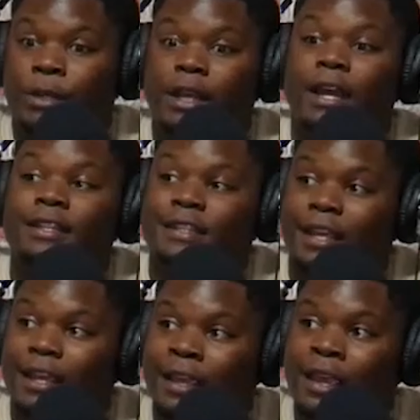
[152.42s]
I
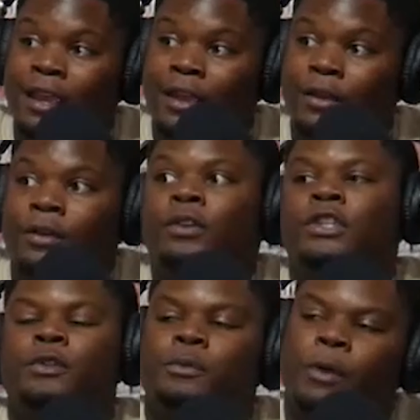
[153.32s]
Beyonce,
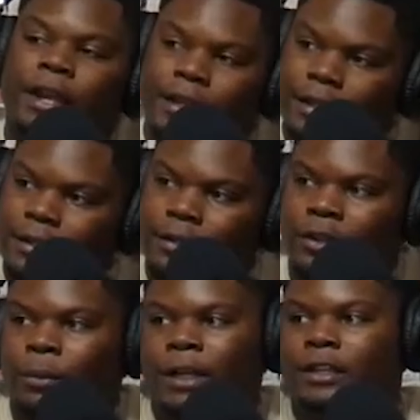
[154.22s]
she was pregnant.
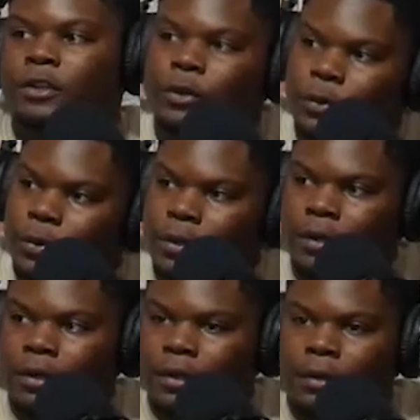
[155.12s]
Nobody knew,
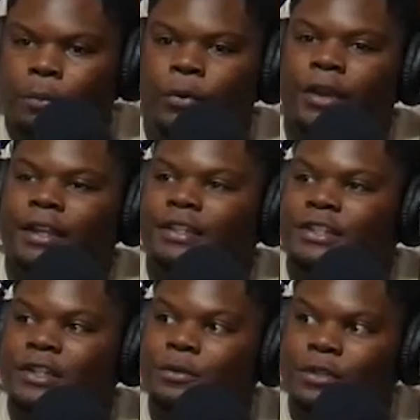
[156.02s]
but
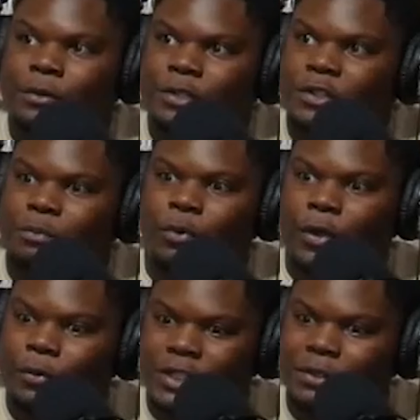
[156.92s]
she there was this
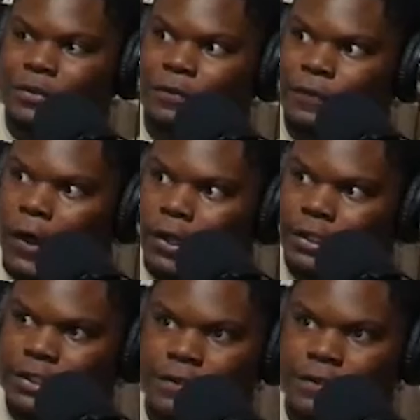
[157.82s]
point where she was falling.